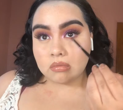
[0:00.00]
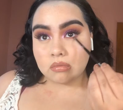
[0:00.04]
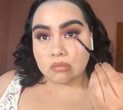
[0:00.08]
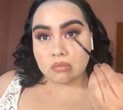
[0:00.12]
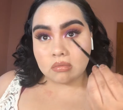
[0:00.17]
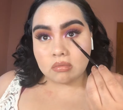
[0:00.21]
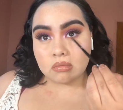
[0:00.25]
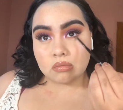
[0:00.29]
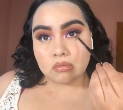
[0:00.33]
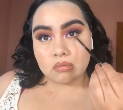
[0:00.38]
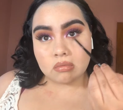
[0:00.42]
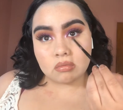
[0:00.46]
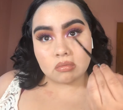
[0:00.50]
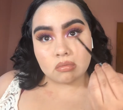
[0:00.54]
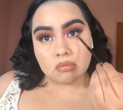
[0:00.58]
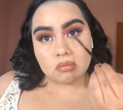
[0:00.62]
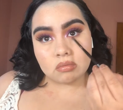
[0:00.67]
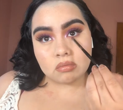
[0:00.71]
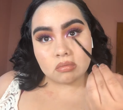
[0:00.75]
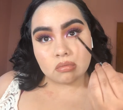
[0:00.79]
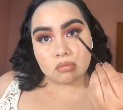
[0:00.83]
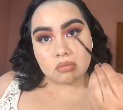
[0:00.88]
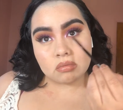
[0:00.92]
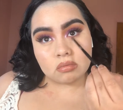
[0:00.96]

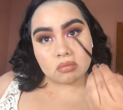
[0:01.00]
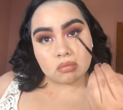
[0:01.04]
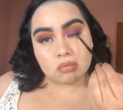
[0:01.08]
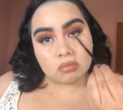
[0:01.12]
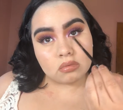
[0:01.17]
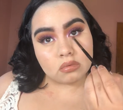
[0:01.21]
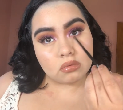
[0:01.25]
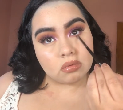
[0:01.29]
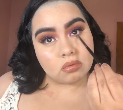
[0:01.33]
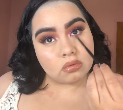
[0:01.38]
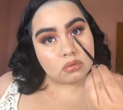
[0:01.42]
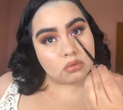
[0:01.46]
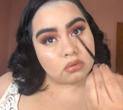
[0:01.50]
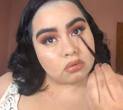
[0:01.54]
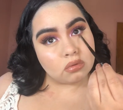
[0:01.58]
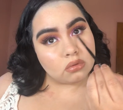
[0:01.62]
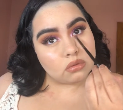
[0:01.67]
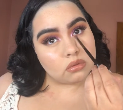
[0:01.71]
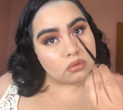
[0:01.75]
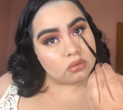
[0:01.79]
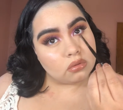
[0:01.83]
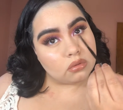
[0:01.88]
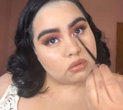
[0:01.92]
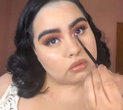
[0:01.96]

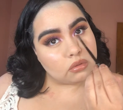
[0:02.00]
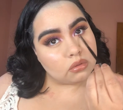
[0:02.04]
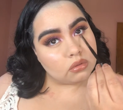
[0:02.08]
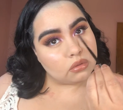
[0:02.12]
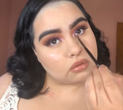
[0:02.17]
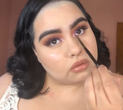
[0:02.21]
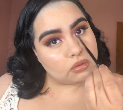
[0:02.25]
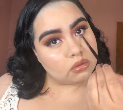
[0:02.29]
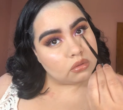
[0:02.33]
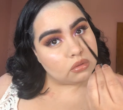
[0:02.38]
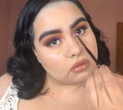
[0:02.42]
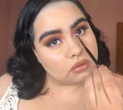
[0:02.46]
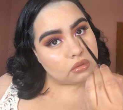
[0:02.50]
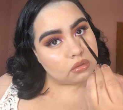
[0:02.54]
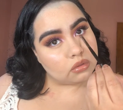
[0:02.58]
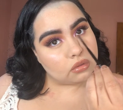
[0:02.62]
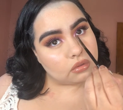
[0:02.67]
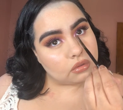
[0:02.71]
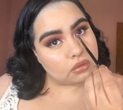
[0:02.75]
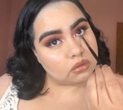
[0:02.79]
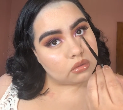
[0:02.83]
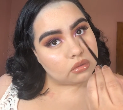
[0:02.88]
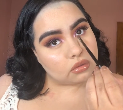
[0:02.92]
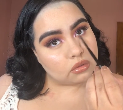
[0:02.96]

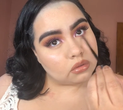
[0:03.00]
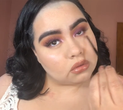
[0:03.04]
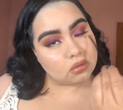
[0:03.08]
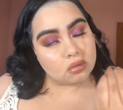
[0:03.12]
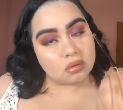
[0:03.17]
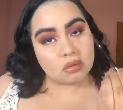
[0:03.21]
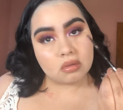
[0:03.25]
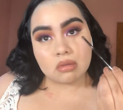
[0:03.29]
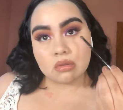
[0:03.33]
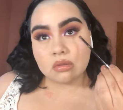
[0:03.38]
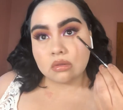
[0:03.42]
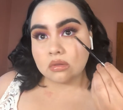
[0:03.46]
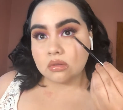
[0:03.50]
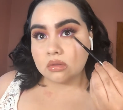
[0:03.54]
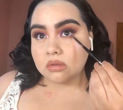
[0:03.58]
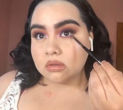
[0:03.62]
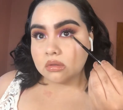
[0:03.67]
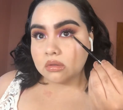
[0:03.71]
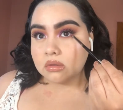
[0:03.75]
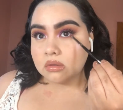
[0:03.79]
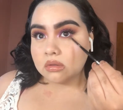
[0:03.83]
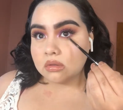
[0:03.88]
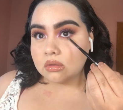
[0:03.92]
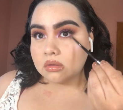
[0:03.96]

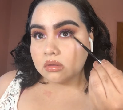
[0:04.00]
Nobody speaks.